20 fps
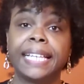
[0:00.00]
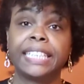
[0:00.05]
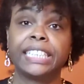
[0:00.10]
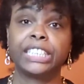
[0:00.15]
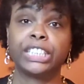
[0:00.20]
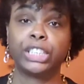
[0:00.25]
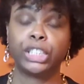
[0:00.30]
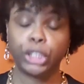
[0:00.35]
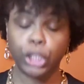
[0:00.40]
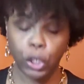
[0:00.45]

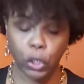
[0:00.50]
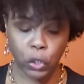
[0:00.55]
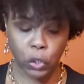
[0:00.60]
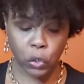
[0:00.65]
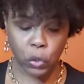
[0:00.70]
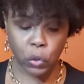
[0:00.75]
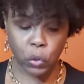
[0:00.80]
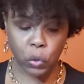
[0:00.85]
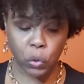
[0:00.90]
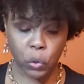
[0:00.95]

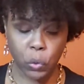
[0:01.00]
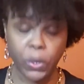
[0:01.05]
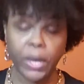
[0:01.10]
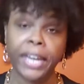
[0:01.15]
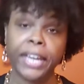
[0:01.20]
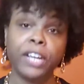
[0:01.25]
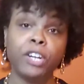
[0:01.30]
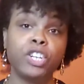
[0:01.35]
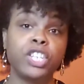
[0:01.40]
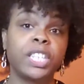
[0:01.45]
So
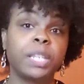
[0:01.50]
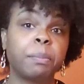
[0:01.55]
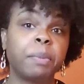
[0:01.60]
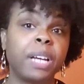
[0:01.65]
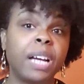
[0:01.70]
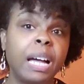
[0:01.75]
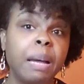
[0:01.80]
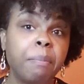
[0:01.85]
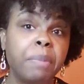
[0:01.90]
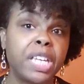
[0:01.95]
here's some
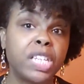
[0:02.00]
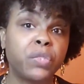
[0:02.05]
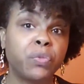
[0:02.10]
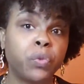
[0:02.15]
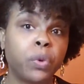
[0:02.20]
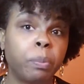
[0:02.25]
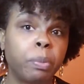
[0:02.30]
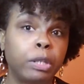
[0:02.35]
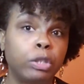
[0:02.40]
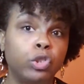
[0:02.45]
comments
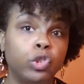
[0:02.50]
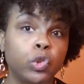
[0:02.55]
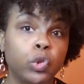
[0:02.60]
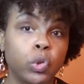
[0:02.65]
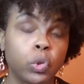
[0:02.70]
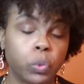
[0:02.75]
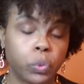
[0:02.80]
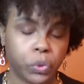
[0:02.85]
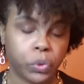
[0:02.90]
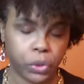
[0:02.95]
from the
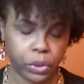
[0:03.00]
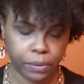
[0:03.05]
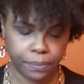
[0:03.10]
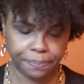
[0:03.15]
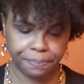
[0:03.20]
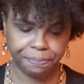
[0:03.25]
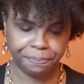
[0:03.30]
jurors.